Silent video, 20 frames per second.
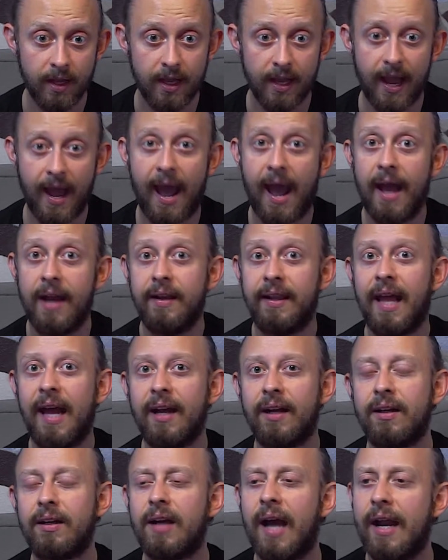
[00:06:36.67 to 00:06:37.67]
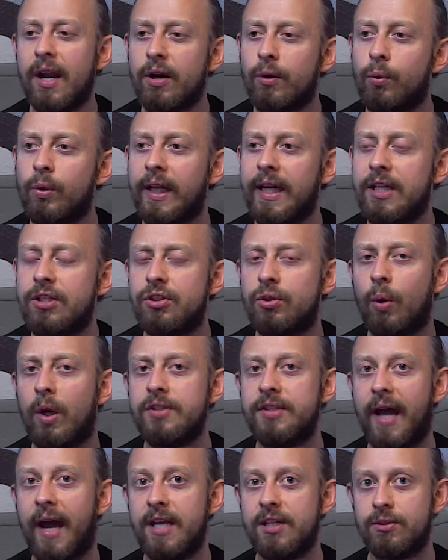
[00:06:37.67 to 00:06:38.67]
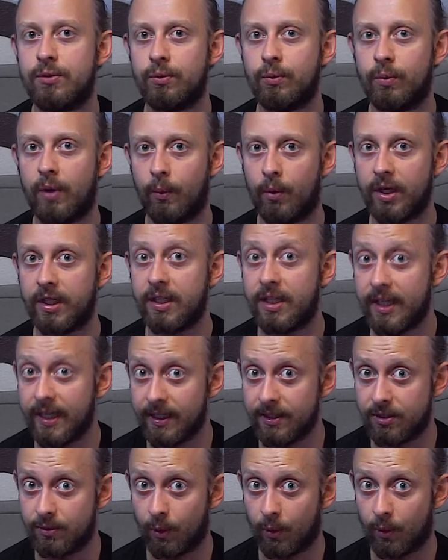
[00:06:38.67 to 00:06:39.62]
And that kind of relates to us as when we're kids.